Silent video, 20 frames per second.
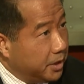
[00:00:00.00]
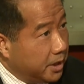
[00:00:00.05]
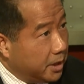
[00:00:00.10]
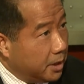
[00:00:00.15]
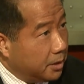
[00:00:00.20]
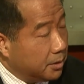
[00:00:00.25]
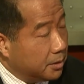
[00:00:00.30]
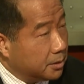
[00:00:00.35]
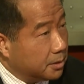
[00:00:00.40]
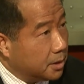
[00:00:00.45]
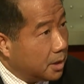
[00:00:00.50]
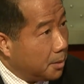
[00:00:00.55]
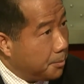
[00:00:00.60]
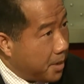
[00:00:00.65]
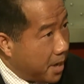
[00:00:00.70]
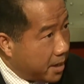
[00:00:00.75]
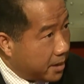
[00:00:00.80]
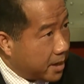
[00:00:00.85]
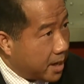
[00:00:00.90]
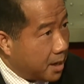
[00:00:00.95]
get a
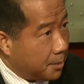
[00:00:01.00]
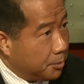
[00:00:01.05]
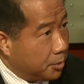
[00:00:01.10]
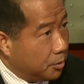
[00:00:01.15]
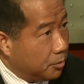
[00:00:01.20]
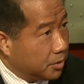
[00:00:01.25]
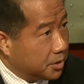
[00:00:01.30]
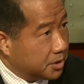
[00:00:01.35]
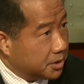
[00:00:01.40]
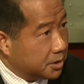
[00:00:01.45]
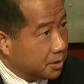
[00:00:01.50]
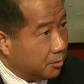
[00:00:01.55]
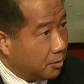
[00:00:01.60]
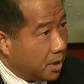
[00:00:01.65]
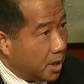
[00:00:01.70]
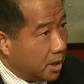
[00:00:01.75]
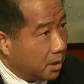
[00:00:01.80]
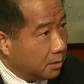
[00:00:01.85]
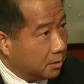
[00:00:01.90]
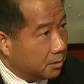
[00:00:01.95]
bad apple once in a
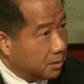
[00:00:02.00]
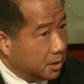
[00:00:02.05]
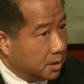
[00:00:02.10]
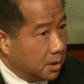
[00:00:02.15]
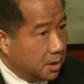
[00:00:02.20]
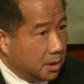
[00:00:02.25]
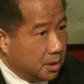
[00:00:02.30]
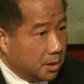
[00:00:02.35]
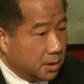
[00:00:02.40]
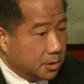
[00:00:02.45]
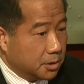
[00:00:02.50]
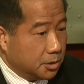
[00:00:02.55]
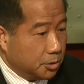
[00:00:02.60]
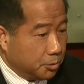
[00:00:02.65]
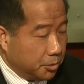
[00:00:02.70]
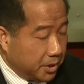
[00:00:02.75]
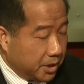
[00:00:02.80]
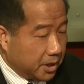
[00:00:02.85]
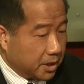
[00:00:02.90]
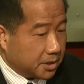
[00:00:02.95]
while? Do
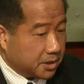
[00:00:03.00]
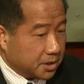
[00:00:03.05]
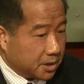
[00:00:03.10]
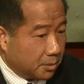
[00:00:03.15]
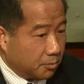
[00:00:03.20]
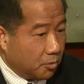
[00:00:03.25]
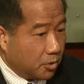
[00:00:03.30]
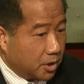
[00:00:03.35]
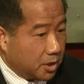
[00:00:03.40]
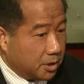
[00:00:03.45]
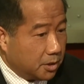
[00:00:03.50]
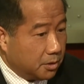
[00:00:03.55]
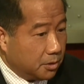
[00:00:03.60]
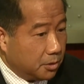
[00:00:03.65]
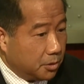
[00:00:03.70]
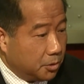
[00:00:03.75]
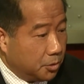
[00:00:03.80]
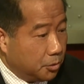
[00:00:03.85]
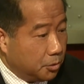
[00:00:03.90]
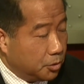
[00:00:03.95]
we get someone
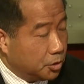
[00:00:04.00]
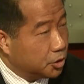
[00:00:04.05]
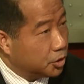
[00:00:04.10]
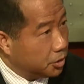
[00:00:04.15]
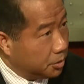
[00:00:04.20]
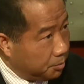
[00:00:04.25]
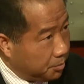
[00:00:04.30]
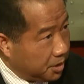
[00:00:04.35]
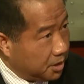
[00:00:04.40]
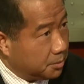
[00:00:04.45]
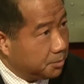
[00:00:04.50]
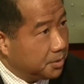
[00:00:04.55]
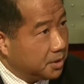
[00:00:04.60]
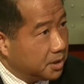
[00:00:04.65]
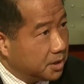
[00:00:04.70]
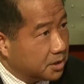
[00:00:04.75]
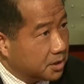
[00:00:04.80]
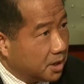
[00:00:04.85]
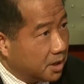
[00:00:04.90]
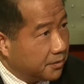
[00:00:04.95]
who shouldn't be a
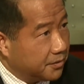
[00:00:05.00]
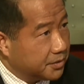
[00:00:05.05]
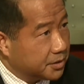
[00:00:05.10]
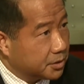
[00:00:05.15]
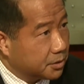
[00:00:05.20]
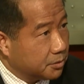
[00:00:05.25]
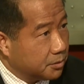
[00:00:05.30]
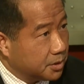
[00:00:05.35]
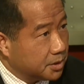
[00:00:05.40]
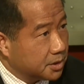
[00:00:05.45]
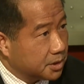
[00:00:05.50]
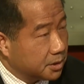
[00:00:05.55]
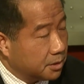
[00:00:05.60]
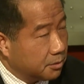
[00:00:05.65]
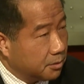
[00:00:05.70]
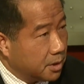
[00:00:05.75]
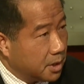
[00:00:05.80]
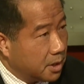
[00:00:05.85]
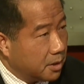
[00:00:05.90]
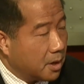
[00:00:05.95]
police officer once in a
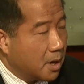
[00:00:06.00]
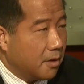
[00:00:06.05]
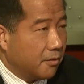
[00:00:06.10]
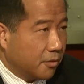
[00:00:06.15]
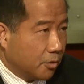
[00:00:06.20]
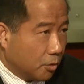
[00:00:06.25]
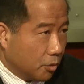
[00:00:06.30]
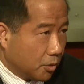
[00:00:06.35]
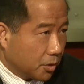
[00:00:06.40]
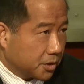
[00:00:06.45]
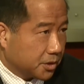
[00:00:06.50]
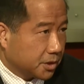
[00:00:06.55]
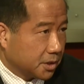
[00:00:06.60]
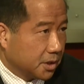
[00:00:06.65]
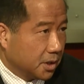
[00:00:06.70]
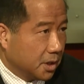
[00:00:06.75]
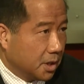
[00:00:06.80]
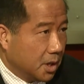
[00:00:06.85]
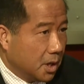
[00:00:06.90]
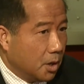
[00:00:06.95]
while? Of course.
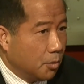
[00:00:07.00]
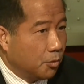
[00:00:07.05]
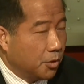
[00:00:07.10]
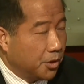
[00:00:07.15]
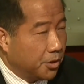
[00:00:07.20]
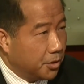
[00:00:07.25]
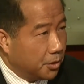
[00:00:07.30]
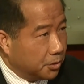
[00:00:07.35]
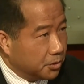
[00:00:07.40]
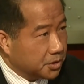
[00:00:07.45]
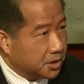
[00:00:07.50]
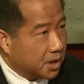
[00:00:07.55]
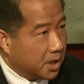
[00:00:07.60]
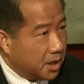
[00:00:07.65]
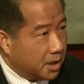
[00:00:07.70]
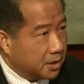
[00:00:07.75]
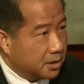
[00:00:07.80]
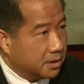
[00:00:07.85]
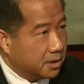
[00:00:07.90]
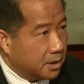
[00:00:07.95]
With those
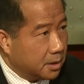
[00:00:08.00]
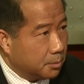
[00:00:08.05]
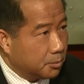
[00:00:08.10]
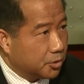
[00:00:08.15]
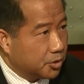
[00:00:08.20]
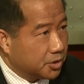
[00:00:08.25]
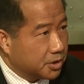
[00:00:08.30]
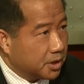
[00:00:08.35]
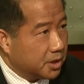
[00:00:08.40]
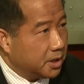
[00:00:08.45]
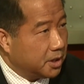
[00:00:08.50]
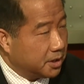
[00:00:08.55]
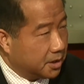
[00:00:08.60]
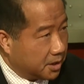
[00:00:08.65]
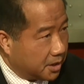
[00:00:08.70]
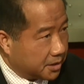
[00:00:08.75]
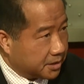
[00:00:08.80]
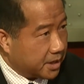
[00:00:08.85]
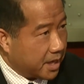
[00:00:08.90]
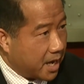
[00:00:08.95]
kind of numbers, it
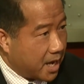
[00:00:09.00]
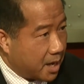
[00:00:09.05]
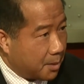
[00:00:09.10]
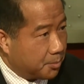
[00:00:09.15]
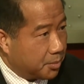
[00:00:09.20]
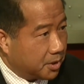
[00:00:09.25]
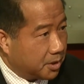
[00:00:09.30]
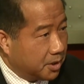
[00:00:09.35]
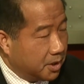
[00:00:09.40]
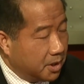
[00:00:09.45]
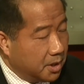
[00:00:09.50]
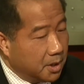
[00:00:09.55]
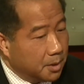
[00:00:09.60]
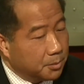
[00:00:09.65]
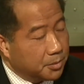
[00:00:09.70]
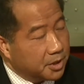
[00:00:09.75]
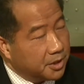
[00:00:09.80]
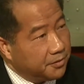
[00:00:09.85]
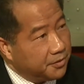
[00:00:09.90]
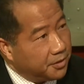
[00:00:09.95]
does happen.
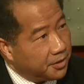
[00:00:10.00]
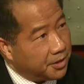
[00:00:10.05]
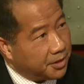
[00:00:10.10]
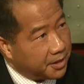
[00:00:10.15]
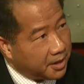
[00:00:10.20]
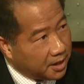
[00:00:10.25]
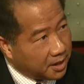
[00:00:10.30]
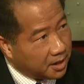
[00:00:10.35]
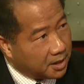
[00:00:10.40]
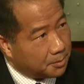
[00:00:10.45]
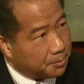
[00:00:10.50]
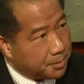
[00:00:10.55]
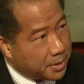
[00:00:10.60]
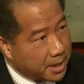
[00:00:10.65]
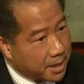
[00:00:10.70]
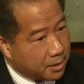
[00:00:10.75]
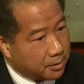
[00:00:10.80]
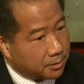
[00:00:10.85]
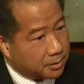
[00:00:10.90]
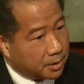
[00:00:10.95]
But if you think
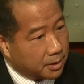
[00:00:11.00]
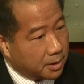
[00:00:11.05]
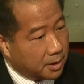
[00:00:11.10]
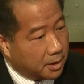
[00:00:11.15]
about